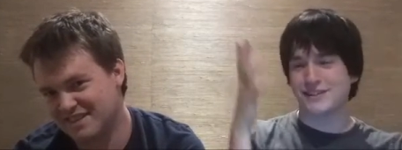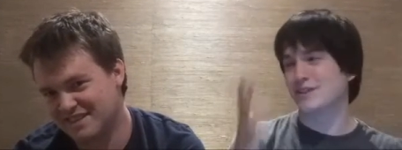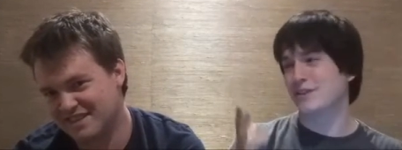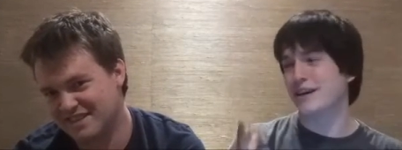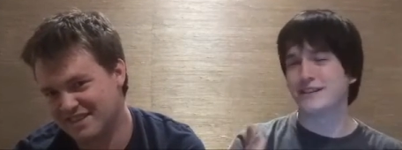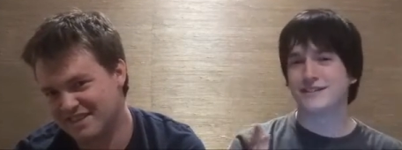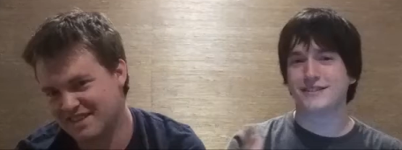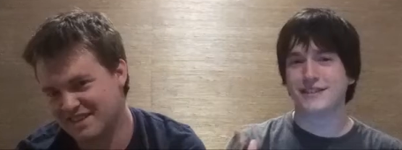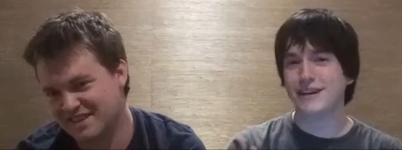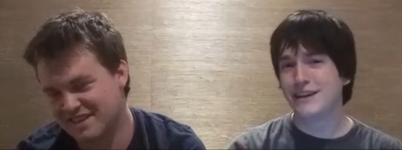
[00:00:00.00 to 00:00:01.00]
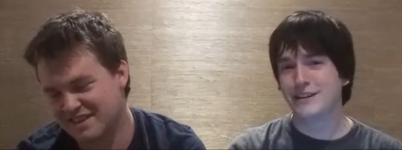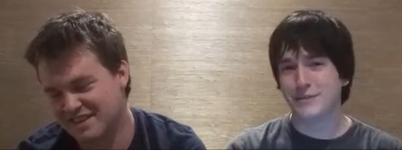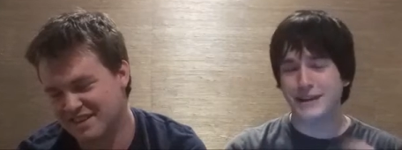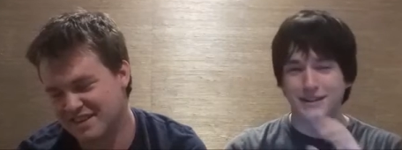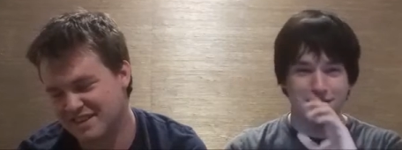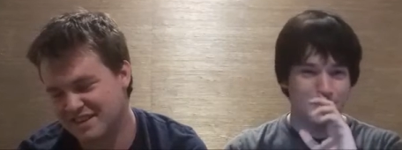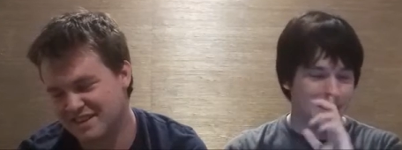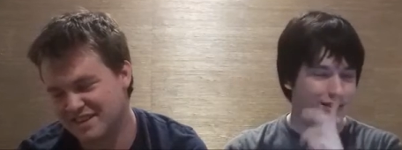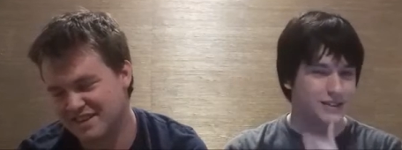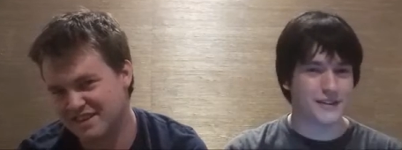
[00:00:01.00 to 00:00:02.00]
Speaker 1: on their heads to make it seem
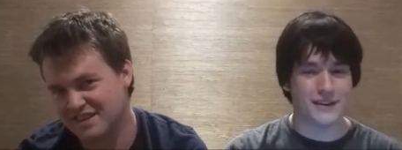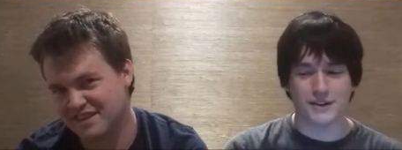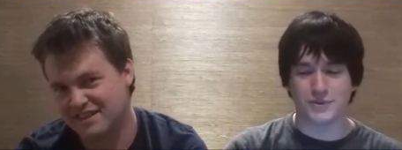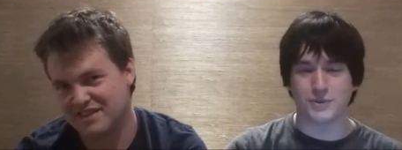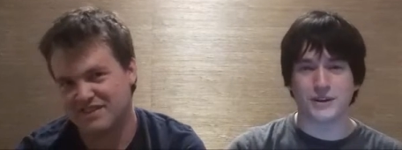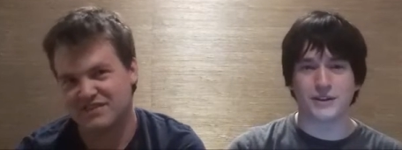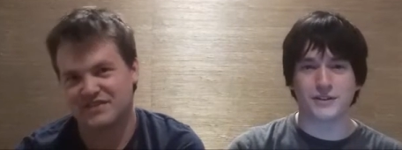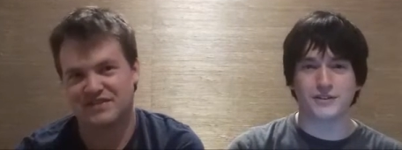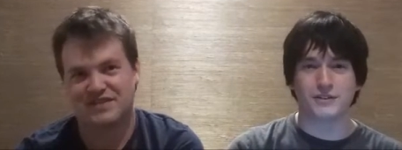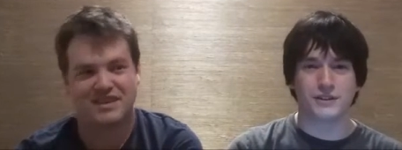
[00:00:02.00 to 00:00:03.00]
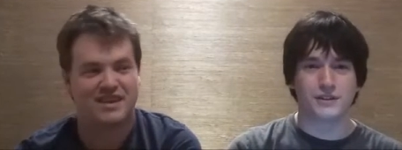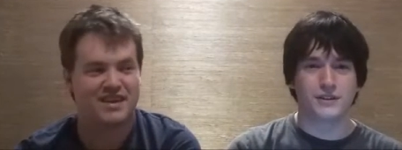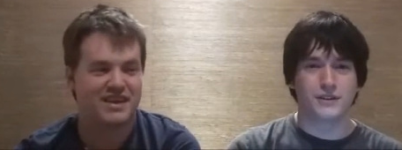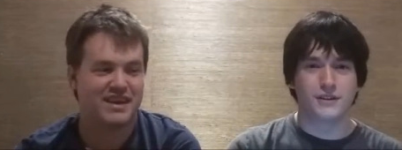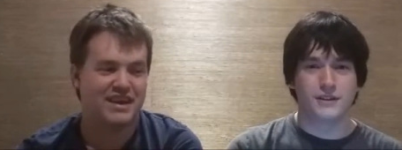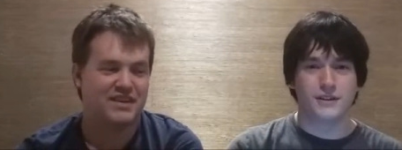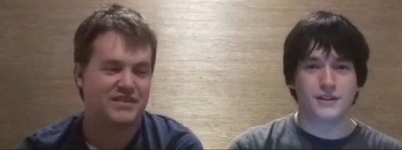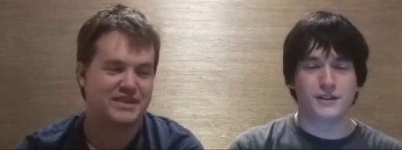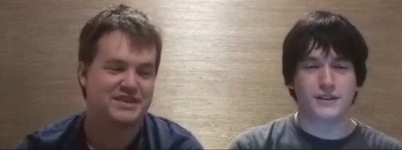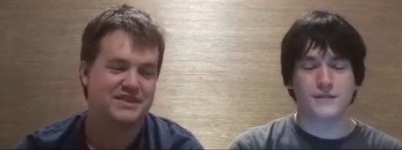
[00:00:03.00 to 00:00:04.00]
like it's not the actual character.
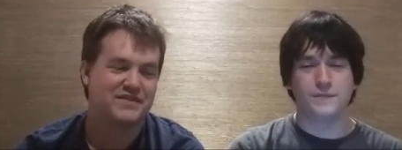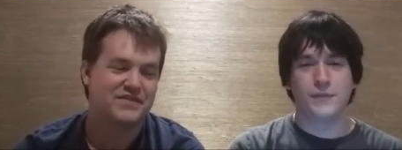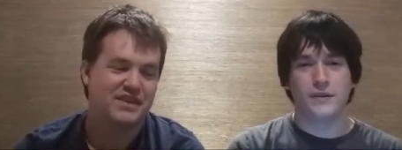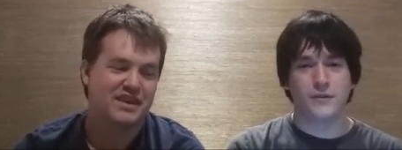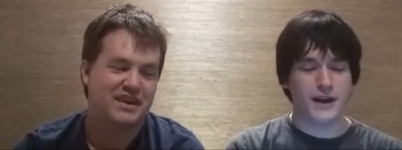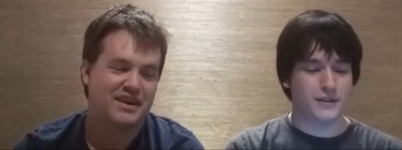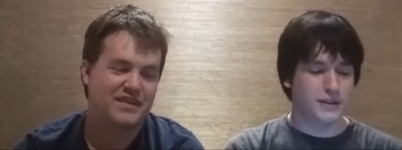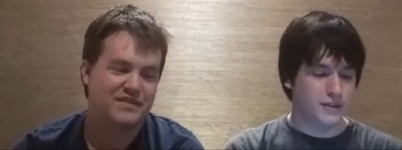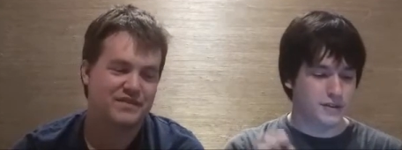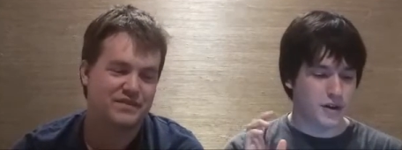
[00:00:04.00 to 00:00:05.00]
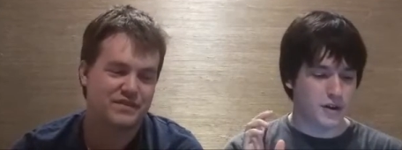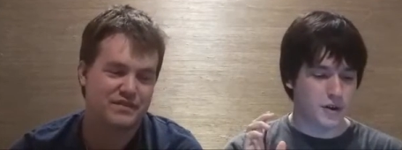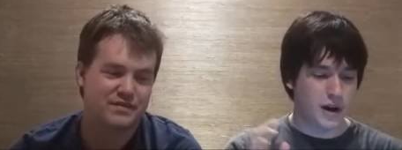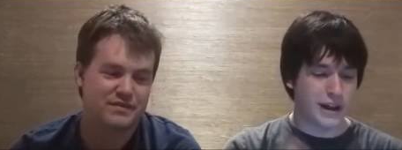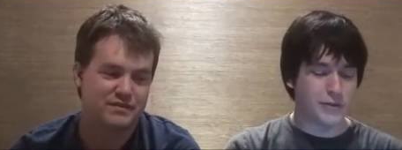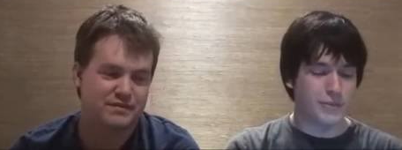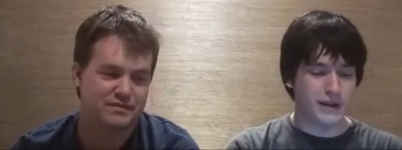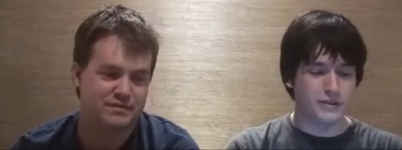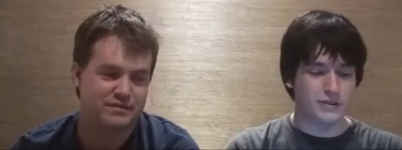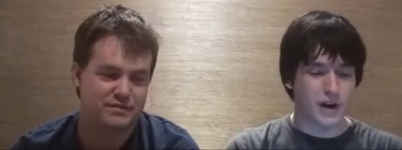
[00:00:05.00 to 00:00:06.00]
Anyways. Right. So another
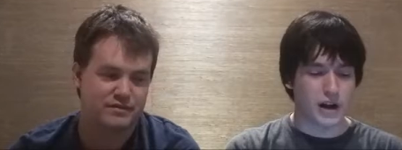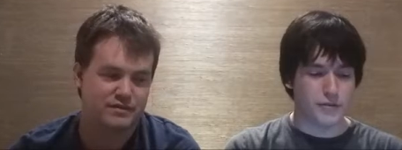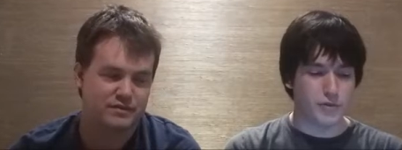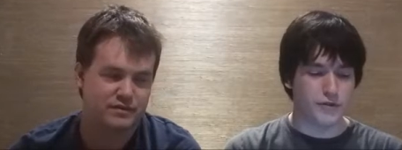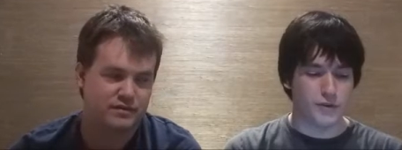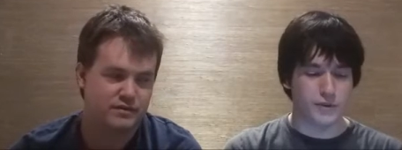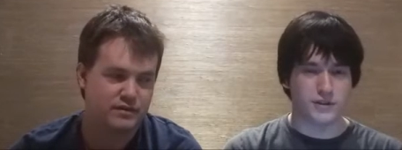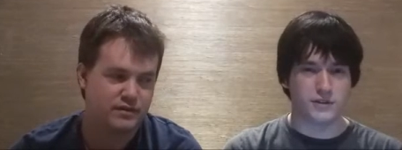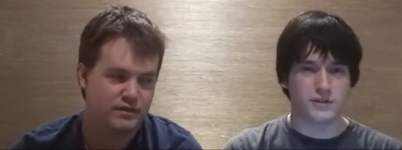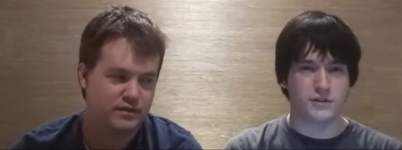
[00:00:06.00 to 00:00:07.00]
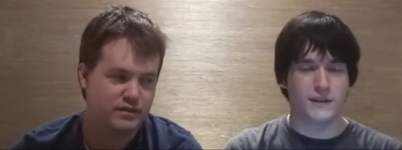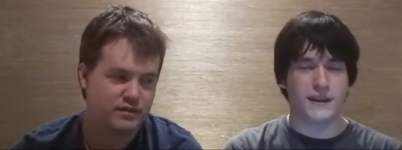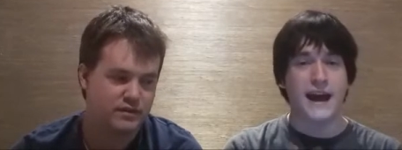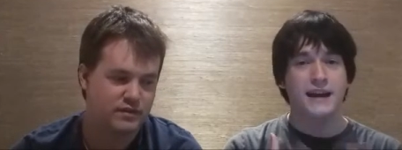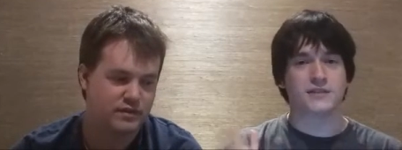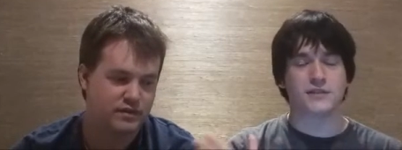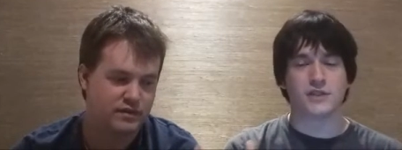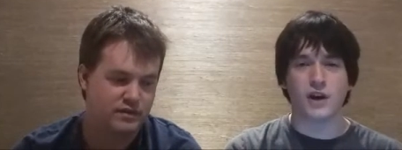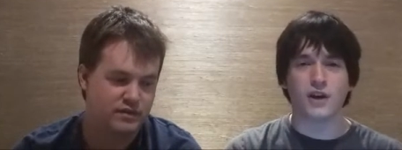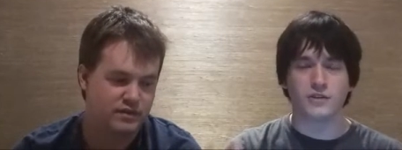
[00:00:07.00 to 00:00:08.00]
big draw of the movie was the cast is
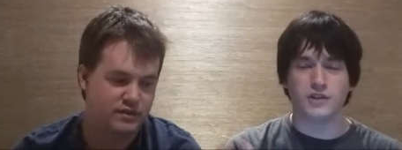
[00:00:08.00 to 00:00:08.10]
all